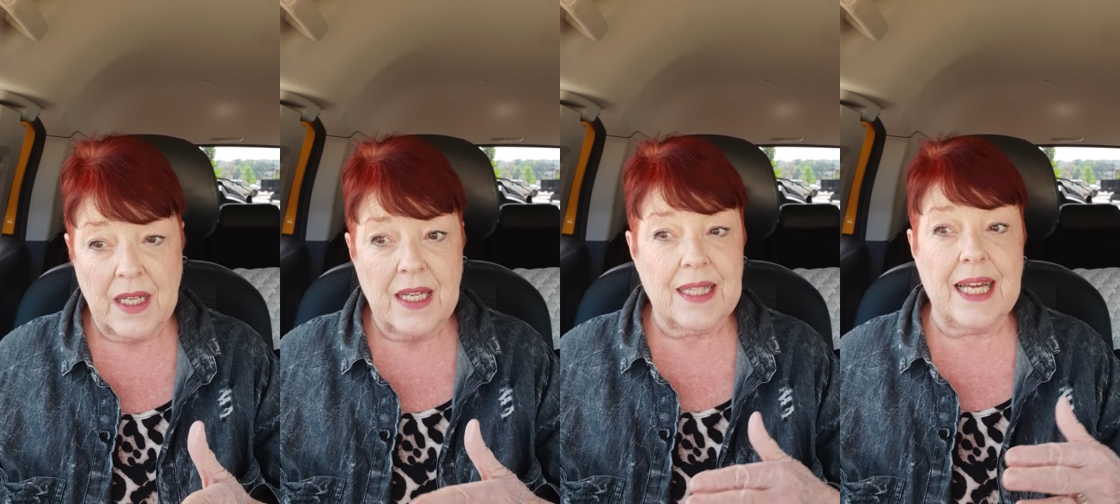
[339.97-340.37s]

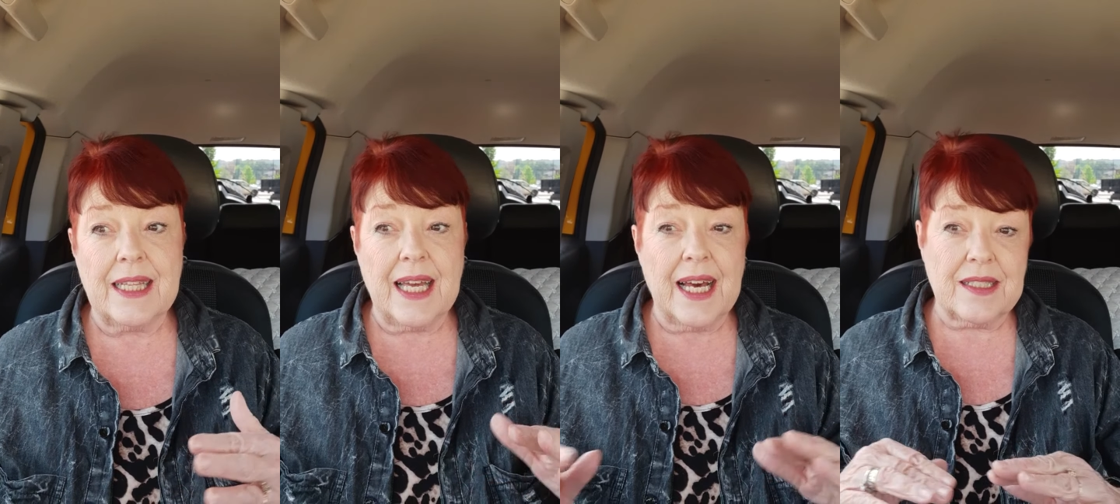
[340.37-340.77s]
That
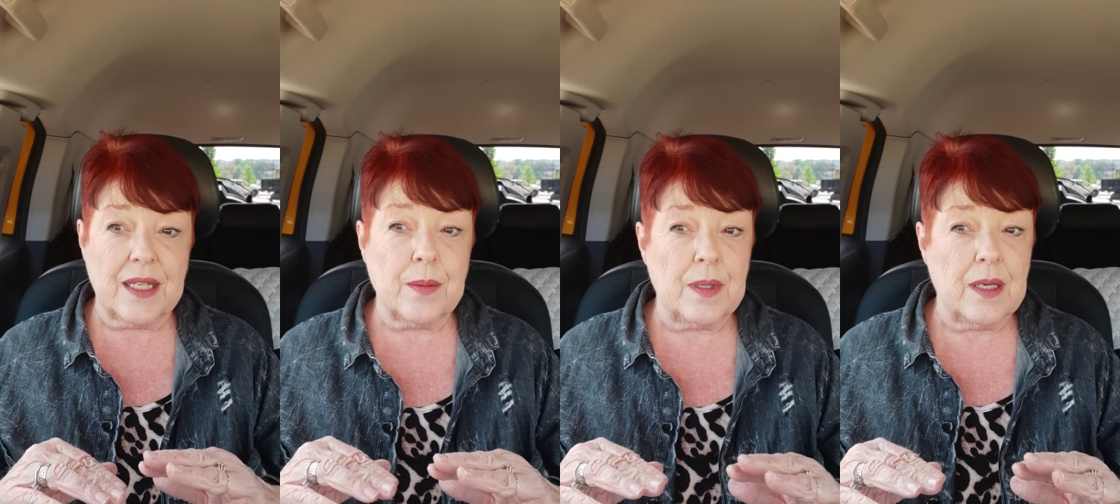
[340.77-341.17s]
that's
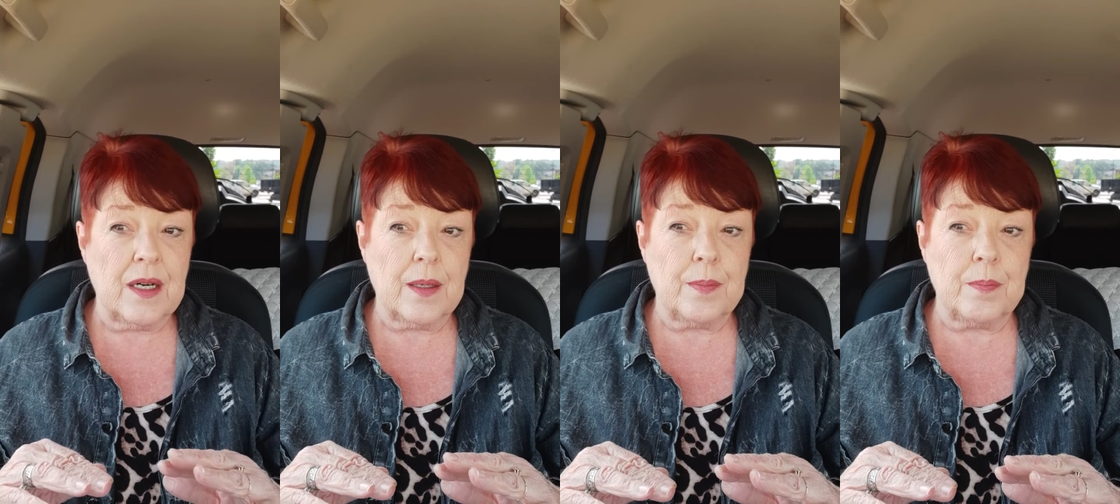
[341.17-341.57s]
a,
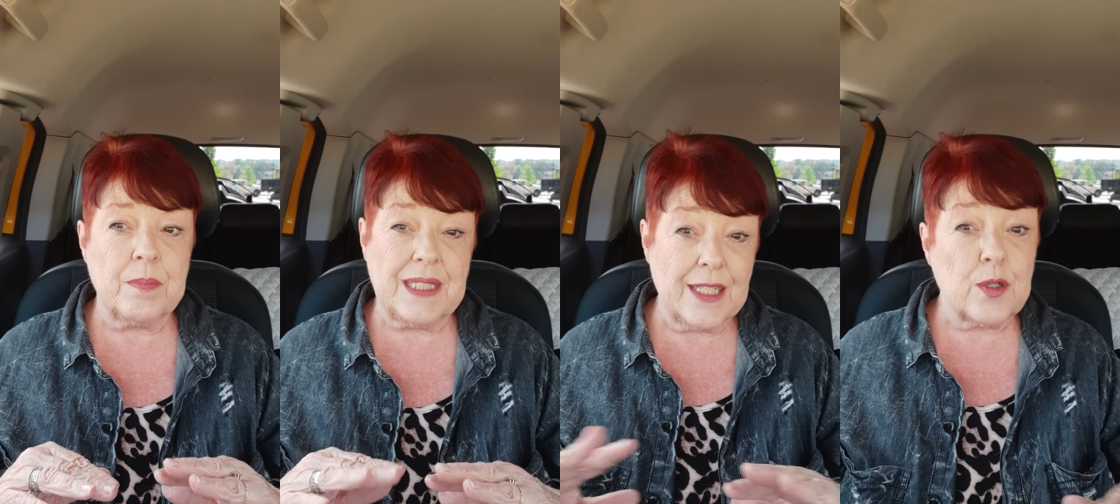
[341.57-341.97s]
a
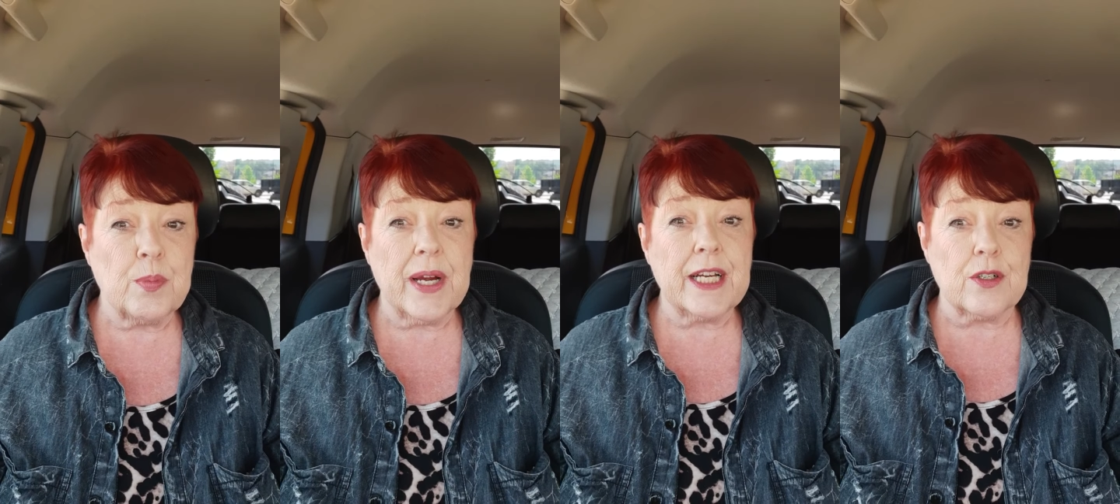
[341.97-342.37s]
deal
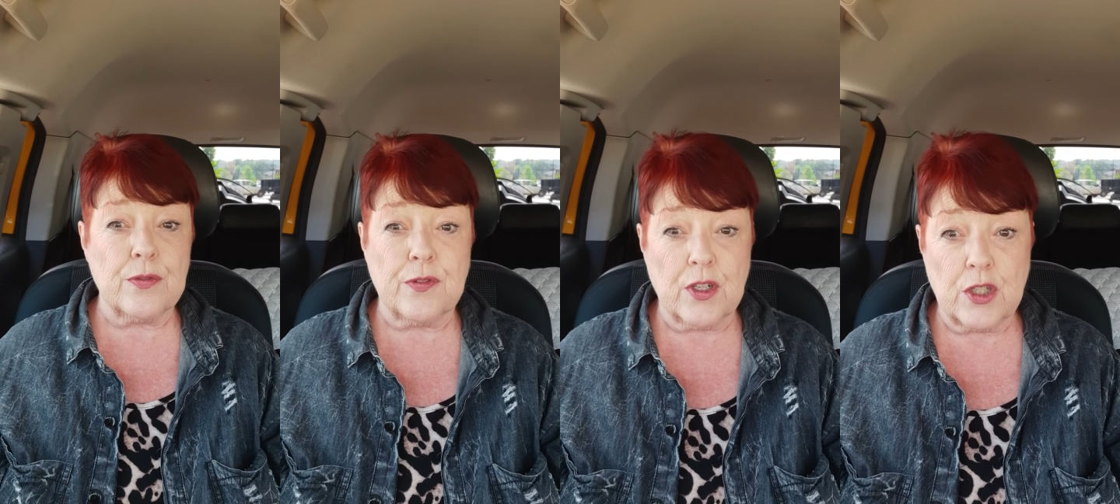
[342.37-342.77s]
breaker
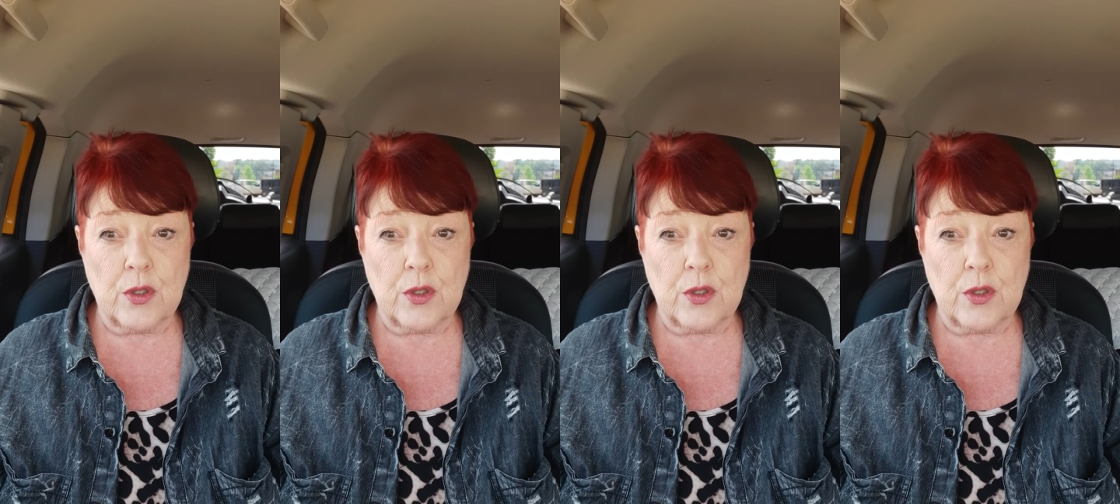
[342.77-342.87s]
for you.